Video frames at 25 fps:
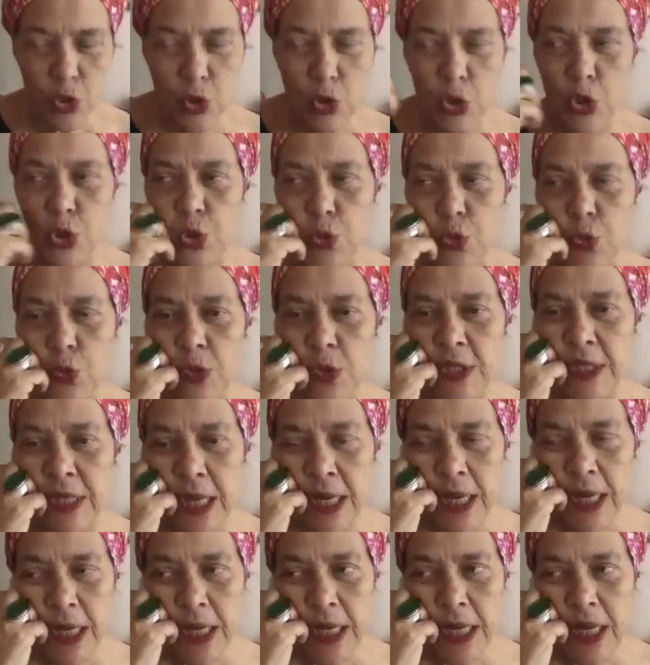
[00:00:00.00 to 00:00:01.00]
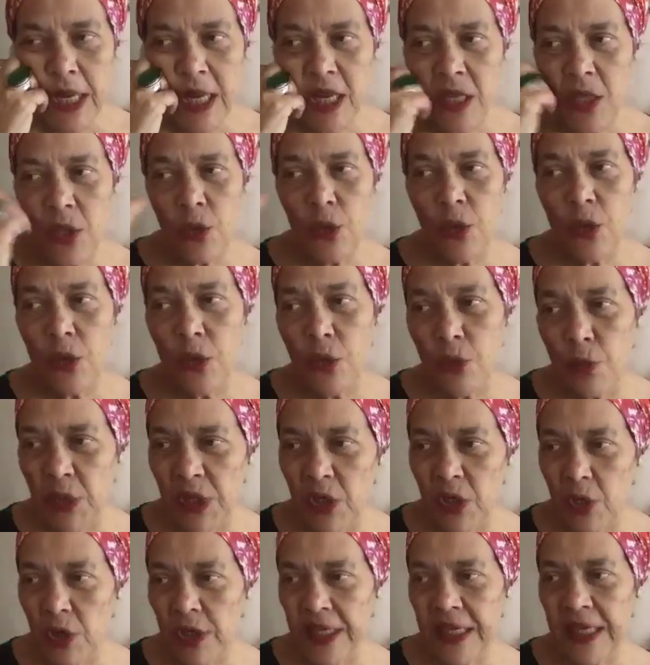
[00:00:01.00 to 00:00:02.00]
choose either the
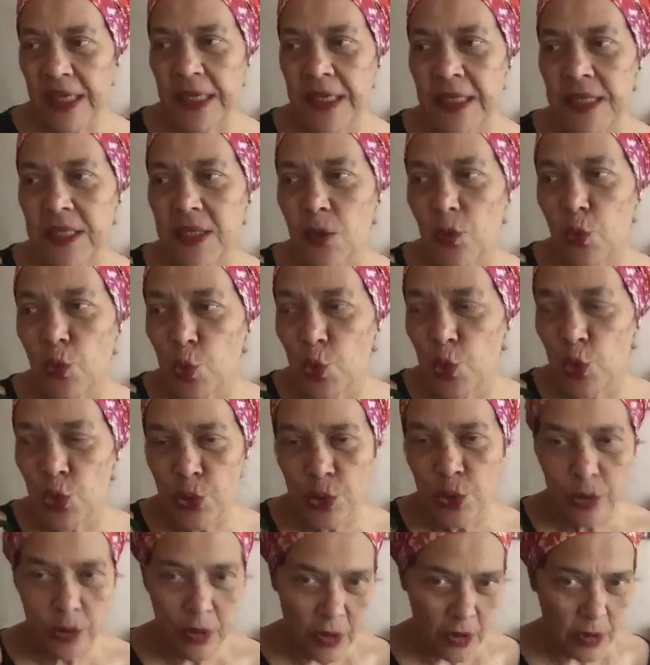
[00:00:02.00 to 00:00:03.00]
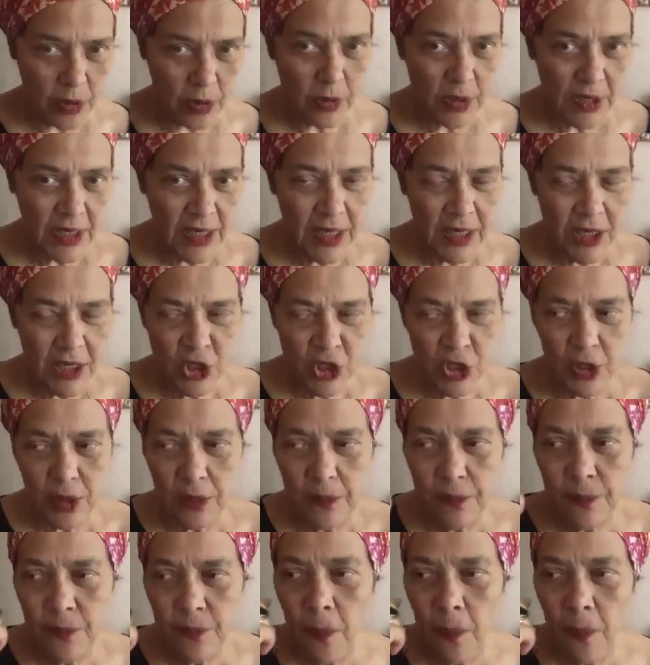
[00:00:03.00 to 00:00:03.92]
Middle East or Asia.